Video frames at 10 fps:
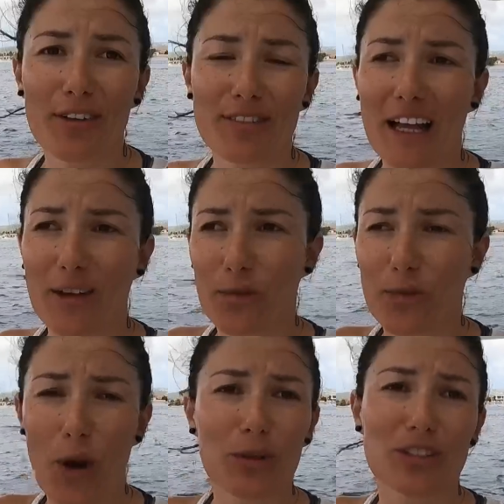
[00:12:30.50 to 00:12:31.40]
of like
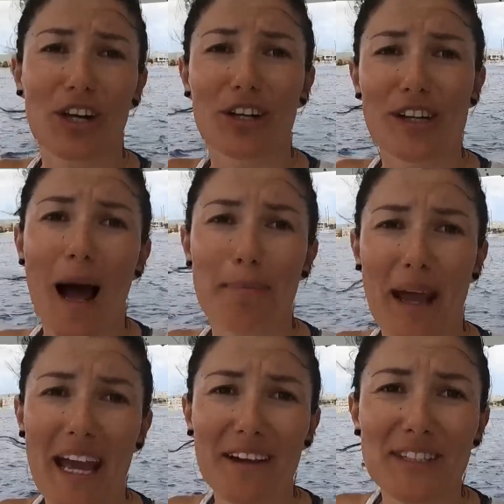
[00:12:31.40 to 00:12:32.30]
roads that are not
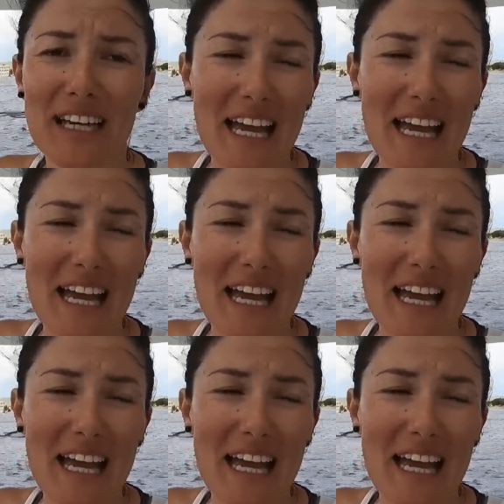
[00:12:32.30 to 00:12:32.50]
paved.